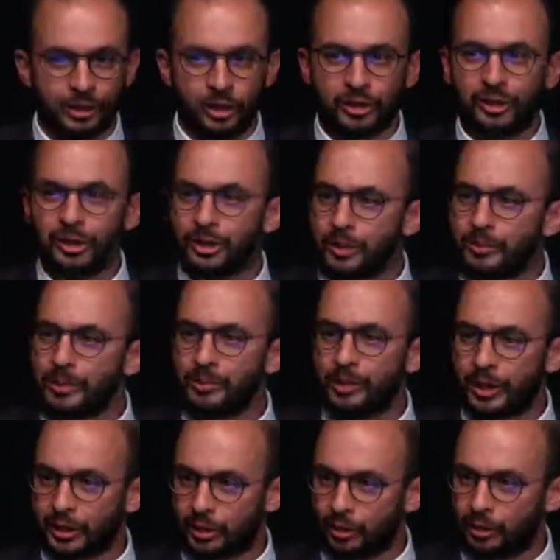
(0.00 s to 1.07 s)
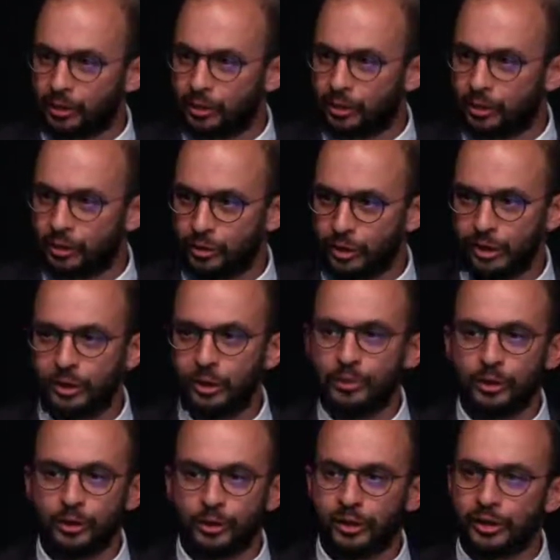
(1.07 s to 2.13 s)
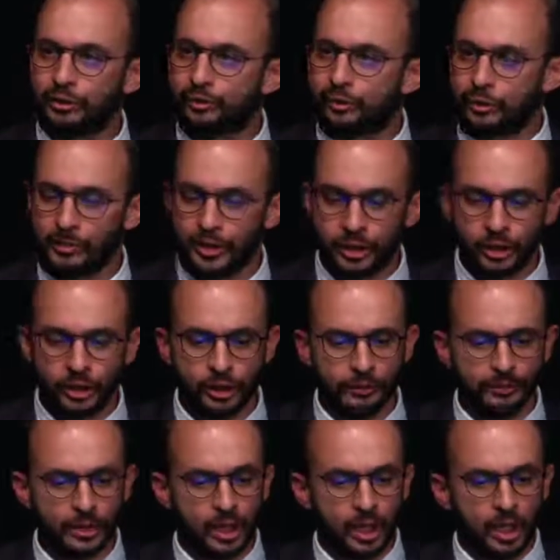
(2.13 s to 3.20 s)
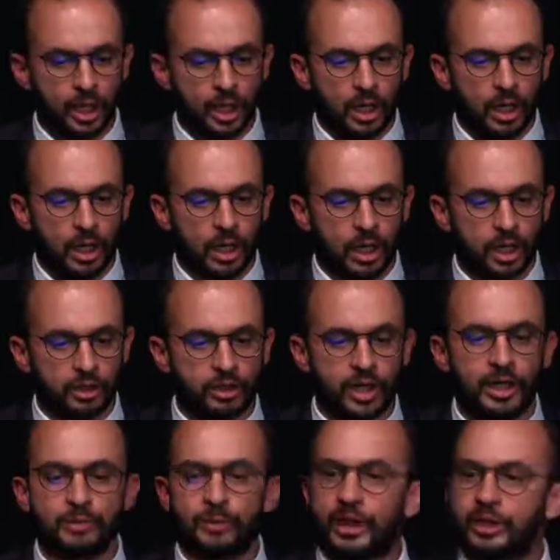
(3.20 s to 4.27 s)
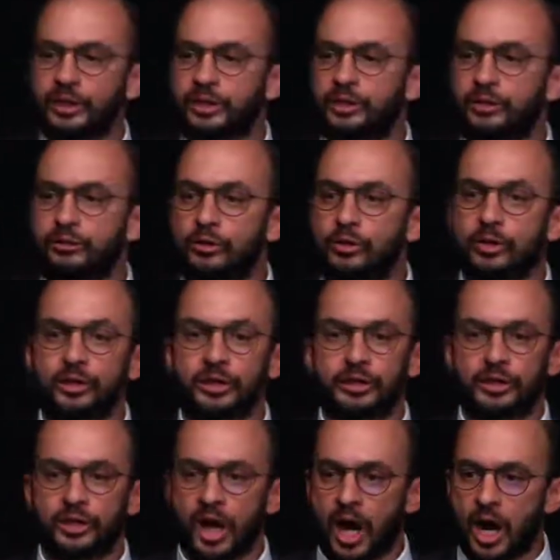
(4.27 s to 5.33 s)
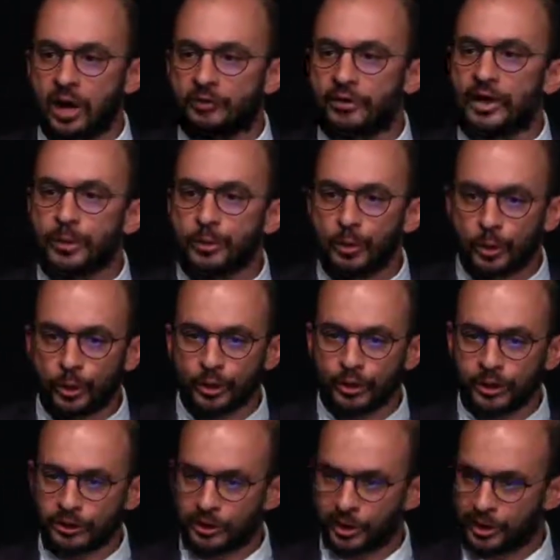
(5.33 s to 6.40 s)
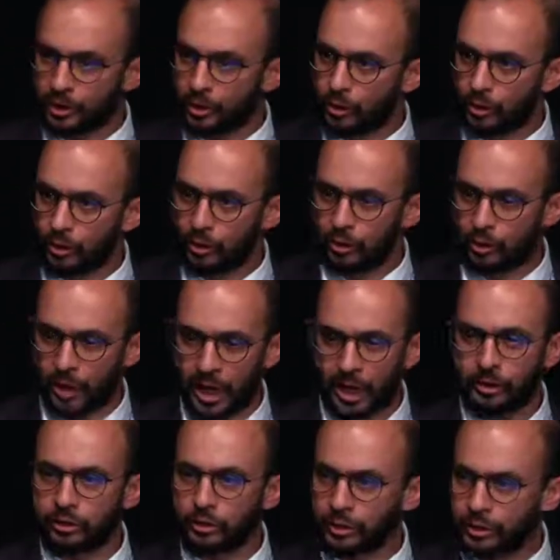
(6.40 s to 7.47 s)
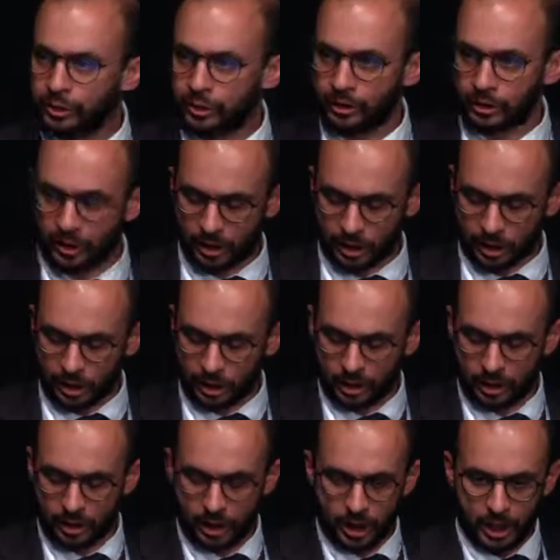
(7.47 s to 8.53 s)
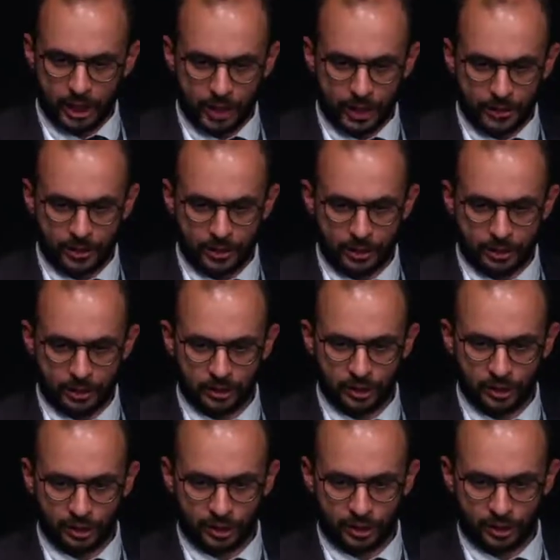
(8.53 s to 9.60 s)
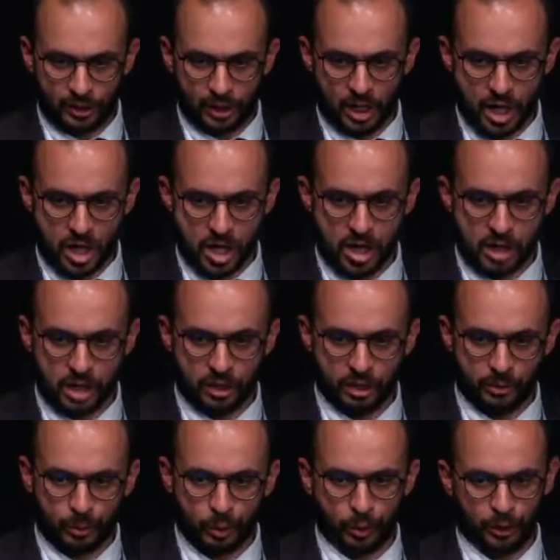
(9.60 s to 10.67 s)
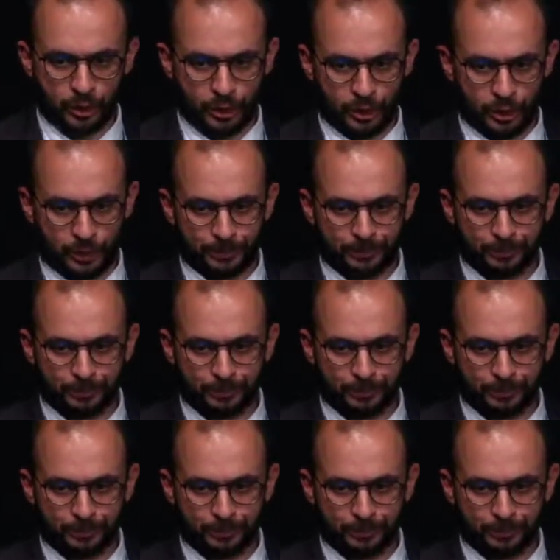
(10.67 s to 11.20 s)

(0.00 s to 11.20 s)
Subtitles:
system in place to distribute this information. Child parents, of course, are very important as actors in this process.